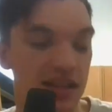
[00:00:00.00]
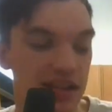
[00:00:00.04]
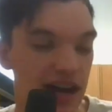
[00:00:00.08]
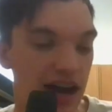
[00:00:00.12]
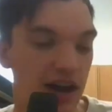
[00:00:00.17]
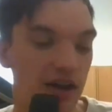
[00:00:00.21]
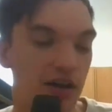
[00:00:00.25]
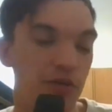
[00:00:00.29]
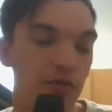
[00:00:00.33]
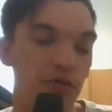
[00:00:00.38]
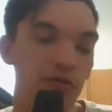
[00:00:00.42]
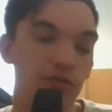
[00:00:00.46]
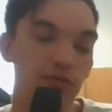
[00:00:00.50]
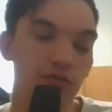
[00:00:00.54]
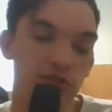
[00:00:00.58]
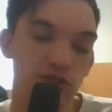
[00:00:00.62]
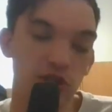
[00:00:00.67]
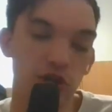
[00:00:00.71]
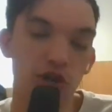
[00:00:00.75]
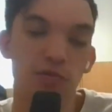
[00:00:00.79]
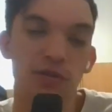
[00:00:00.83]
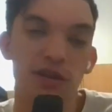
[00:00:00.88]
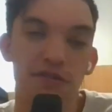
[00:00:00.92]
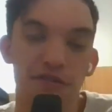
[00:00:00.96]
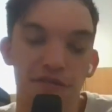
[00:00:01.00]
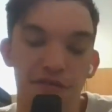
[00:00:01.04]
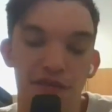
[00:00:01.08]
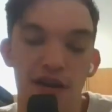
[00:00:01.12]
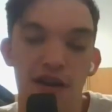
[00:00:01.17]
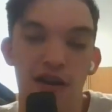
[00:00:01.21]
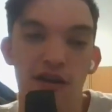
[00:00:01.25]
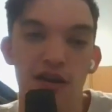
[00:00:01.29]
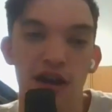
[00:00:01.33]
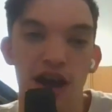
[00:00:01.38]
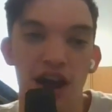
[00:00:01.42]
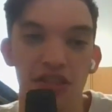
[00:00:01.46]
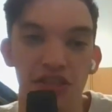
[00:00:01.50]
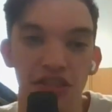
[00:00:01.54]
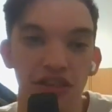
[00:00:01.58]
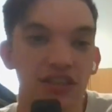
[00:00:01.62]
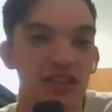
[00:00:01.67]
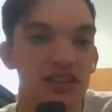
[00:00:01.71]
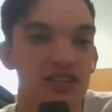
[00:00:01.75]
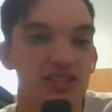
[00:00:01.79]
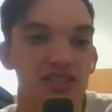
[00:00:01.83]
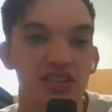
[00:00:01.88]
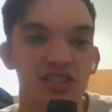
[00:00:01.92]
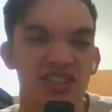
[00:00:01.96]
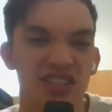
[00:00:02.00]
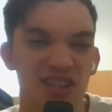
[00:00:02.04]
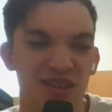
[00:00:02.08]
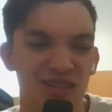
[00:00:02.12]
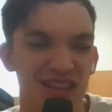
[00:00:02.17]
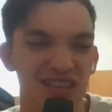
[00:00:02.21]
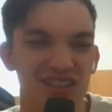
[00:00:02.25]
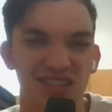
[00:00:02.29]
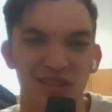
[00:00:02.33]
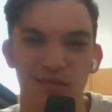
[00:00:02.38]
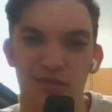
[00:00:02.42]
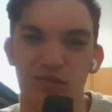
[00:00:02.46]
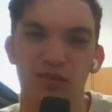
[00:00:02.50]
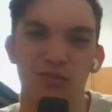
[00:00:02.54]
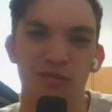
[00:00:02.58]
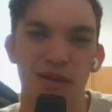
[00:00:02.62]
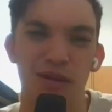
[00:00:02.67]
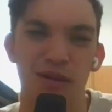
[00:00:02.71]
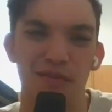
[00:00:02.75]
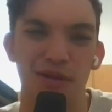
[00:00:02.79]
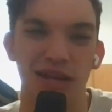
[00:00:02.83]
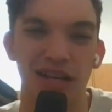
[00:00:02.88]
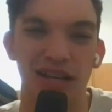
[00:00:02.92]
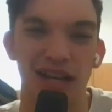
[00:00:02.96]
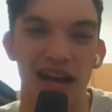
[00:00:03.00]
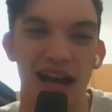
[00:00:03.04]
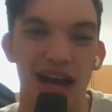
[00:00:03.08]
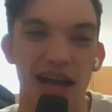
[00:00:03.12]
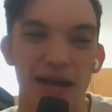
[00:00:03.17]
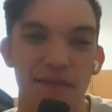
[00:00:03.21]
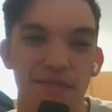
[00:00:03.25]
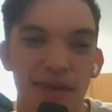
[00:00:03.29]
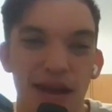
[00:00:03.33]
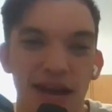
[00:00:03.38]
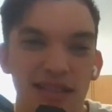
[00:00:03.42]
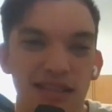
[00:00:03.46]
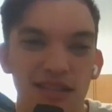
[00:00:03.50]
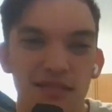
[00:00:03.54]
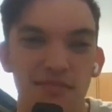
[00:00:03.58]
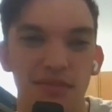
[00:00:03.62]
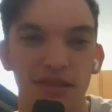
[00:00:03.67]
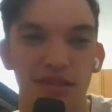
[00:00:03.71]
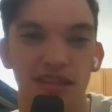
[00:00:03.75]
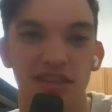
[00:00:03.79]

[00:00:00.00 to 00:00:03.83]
Now, to be fair, I think they said something similar about Mekhi Becton,